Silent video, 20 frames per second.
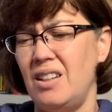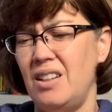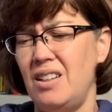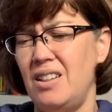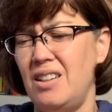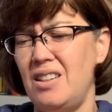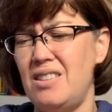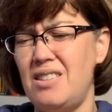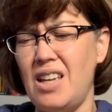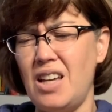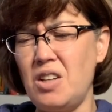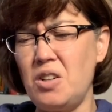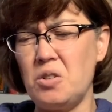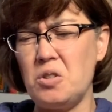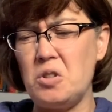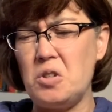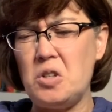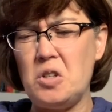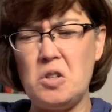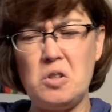Is that your
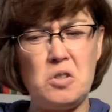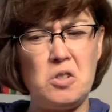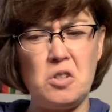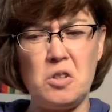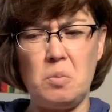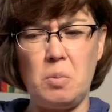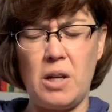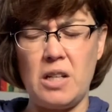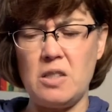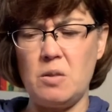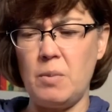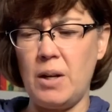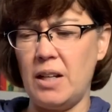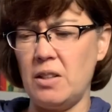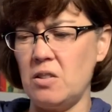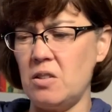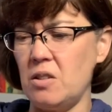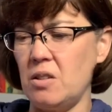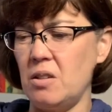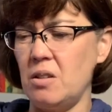new toothpaste, Mouse?
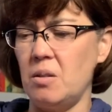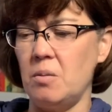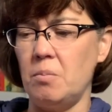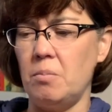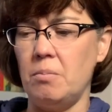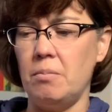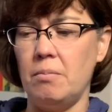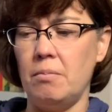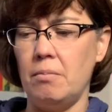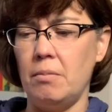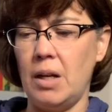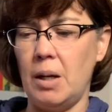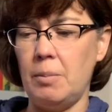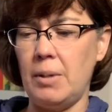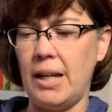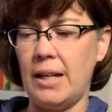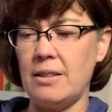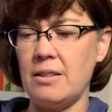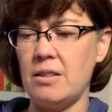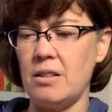Mom
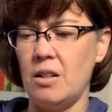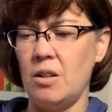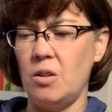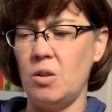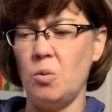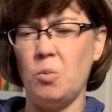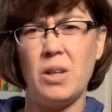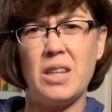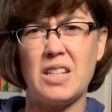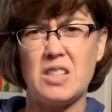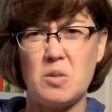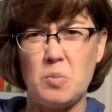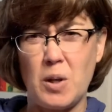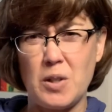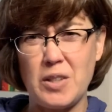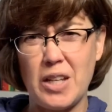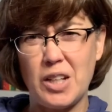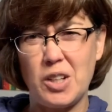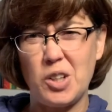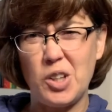asked. The one that smells
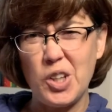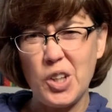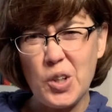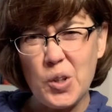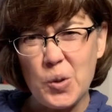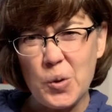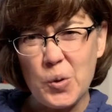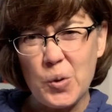like glue?